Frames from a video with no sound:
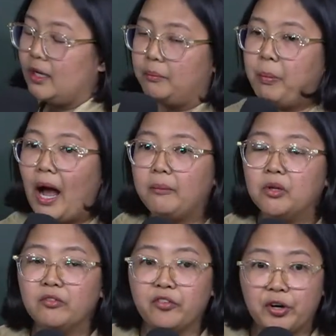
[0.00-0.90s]

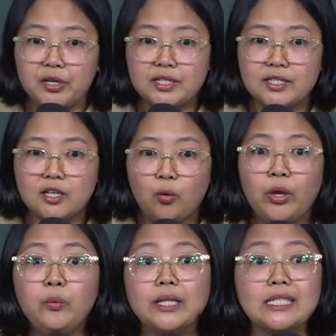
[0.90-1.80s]
Bible verse,
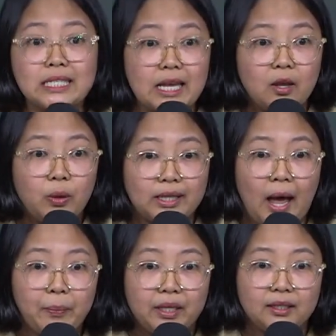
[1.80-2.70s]
we will see what
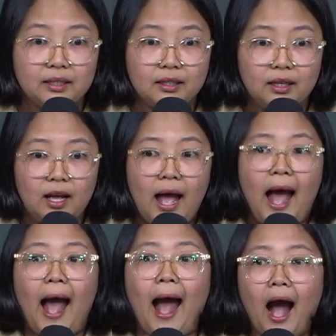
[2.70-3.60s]
happened.
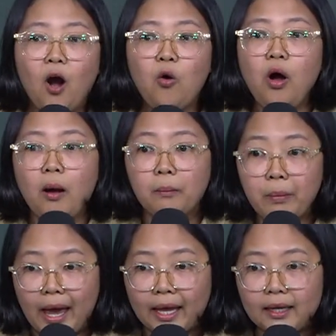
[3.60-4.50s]
How
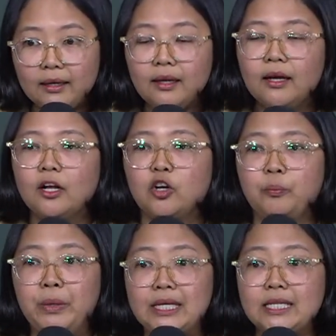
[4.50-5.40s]
men
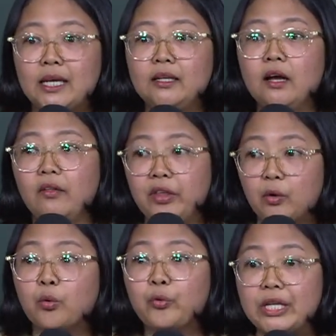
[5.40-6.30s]
committed the
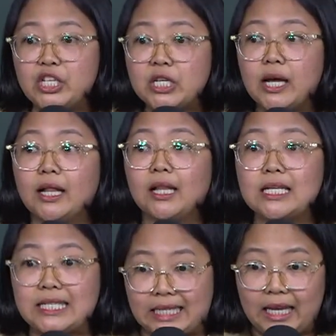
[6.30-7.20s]
original
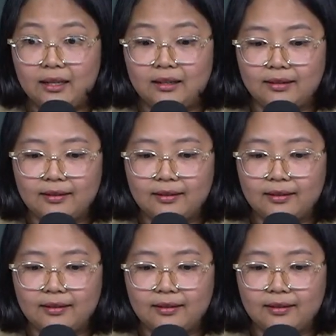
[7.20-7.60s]
sin.